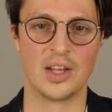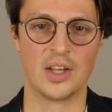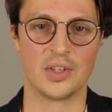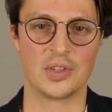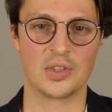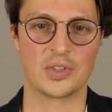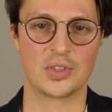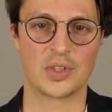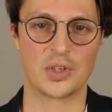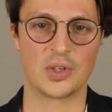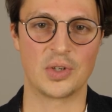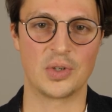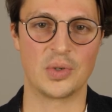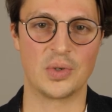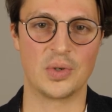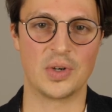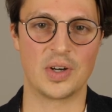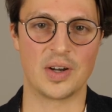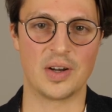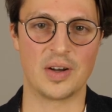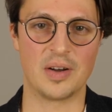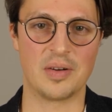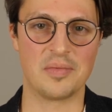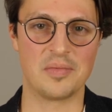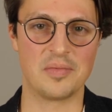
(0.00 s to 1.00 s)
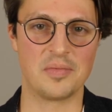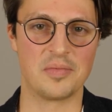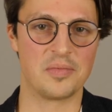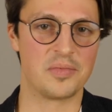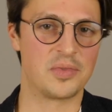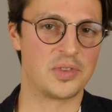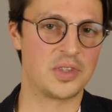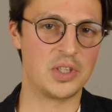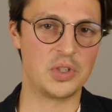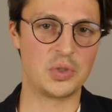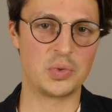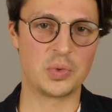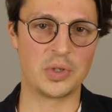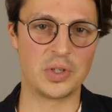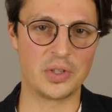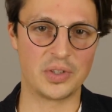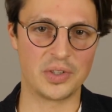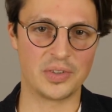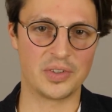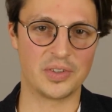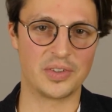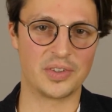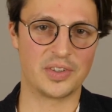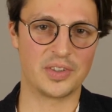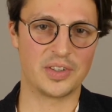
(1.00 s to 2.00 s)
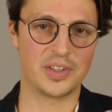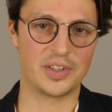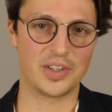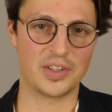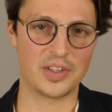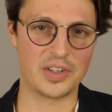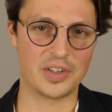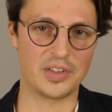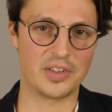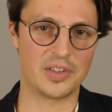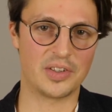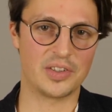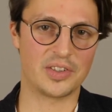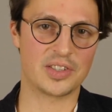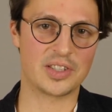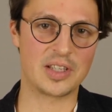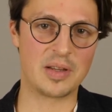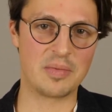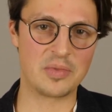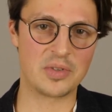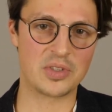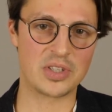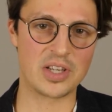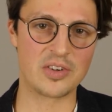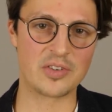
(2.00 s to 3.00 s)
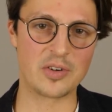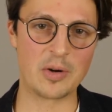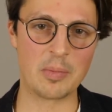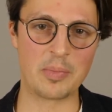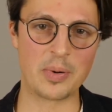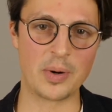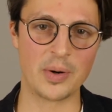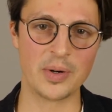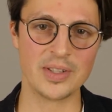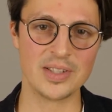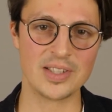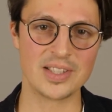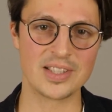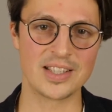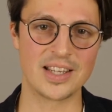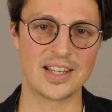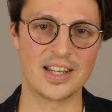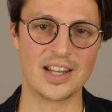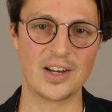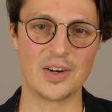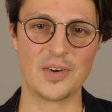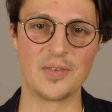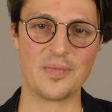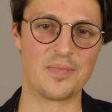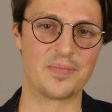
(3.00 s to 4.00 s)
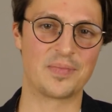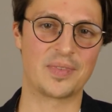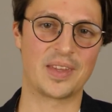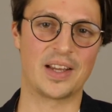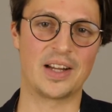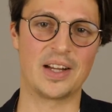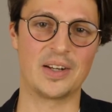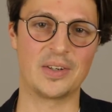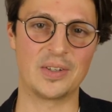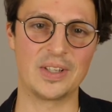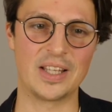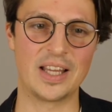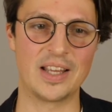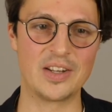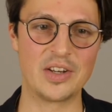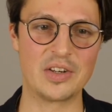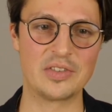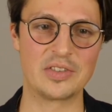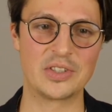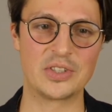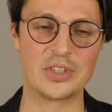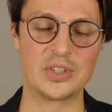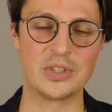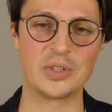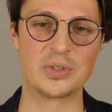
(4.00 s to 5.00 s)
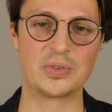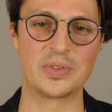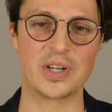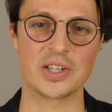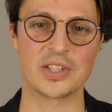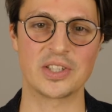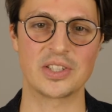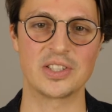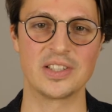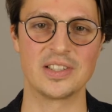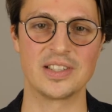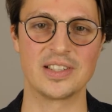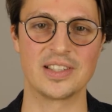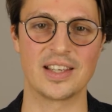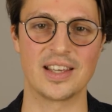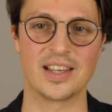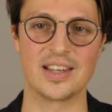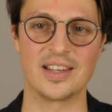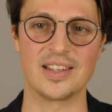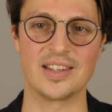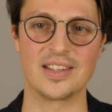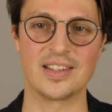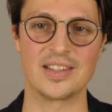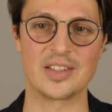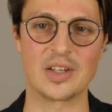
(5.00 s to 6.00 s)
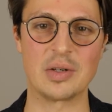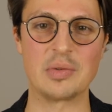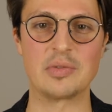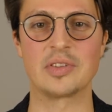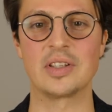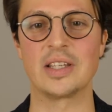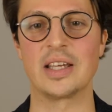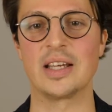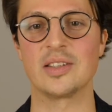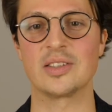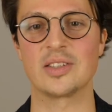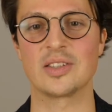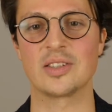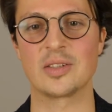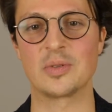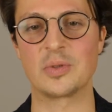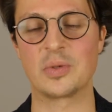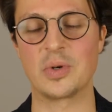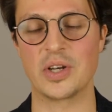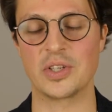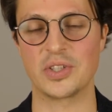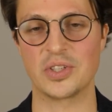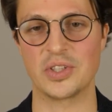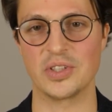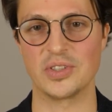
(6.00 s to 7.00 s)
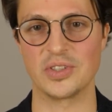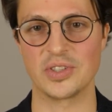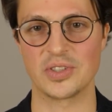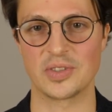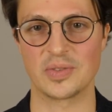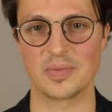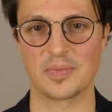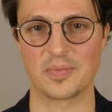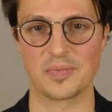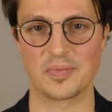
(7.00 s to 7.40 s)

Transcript: So these were some central points, and now I will hand over to you, Rushton, and hopefully answer some questions.